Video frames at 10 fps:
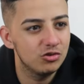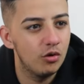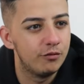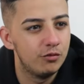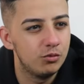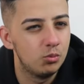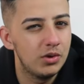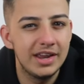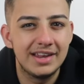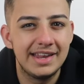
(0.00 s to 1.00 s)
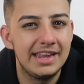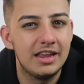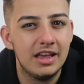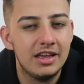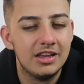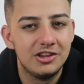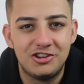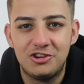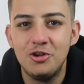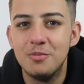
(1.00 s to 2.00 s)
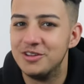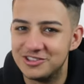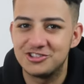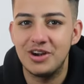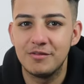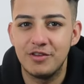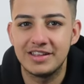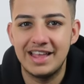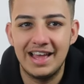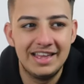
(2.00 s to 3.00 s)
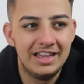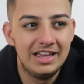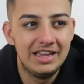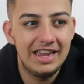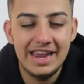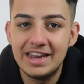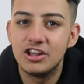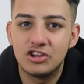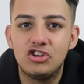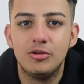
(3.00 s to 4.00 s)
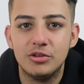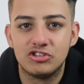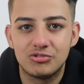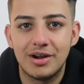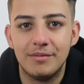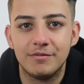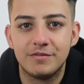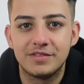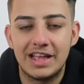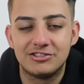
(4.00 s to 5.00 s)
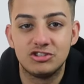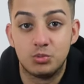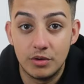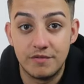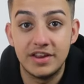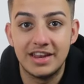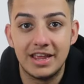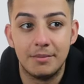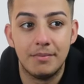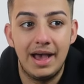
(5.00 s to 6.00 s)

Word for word: sort of weirdly human strength, like that inner human strength that's just within him.